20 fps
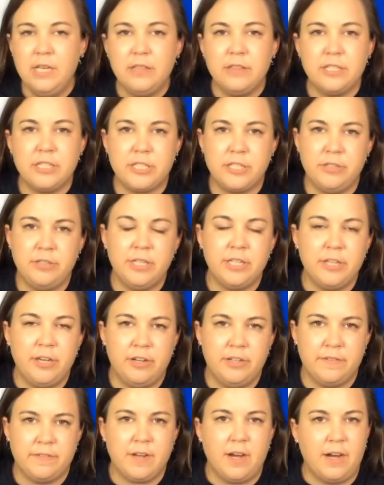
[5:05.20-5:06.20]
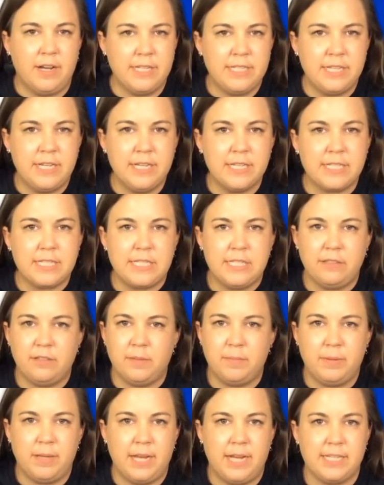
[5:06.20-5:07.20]
The Student Code of Conduct still
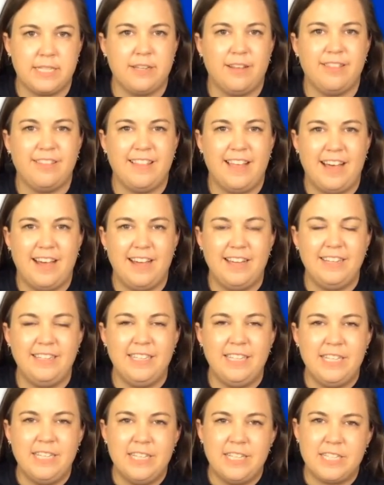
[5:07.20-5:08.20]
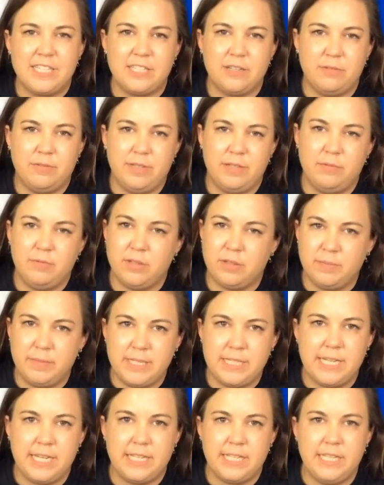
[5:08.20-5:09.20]
applies online, so we will
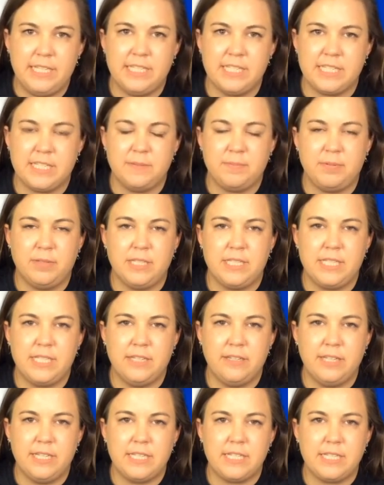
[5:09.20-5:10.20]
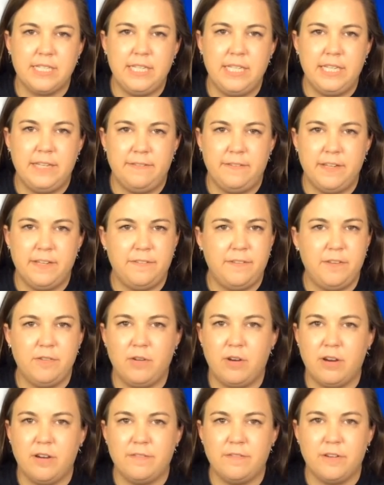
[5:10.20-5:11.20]
be taking discipline seriously even if
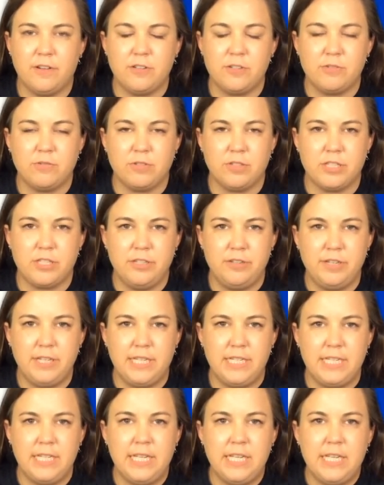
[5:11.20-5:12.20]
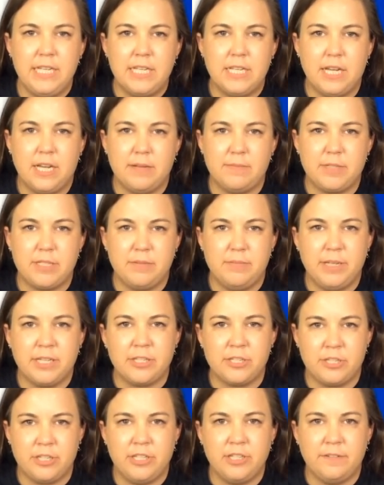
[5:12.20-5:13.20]
you are a virtual student, so make
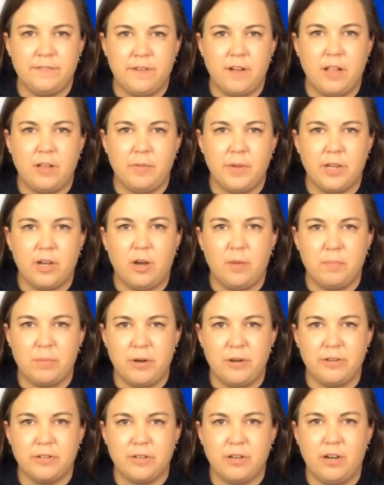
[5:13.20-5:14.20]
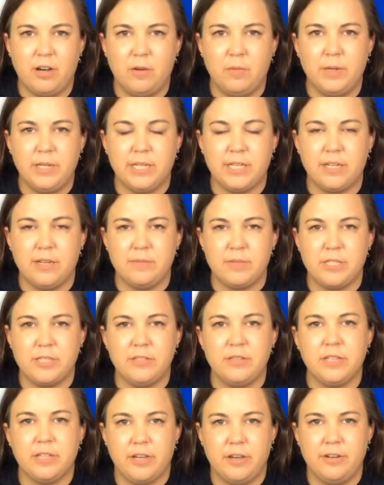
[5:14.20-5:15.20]
sure you're following all protocol when it comes
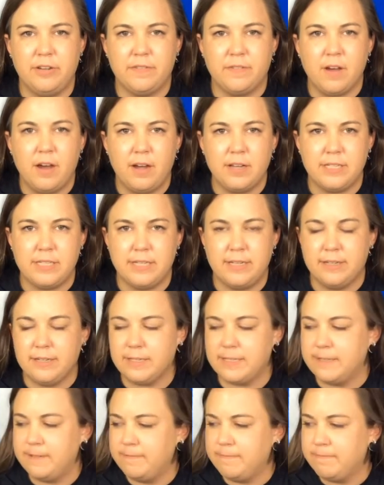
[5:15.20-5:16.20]
to the Code of Conduct.